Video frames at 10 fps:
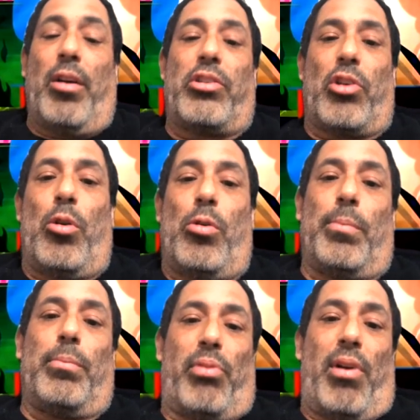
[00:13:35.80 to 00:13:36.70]
on its
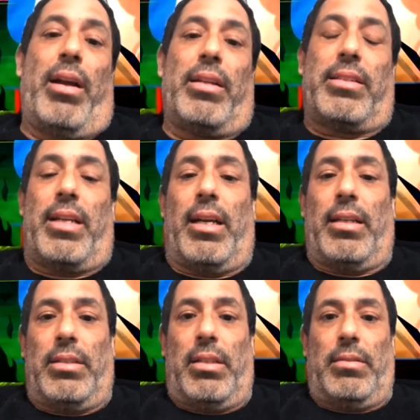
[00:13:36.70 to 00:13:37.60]
own prior to
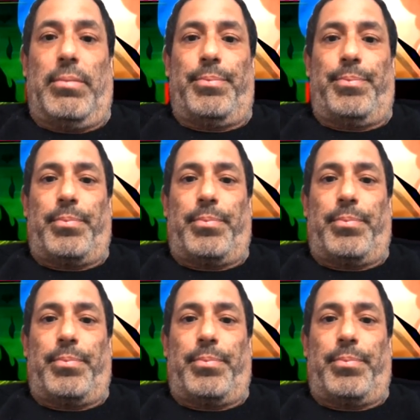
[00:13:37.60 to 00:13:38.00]
that, you know?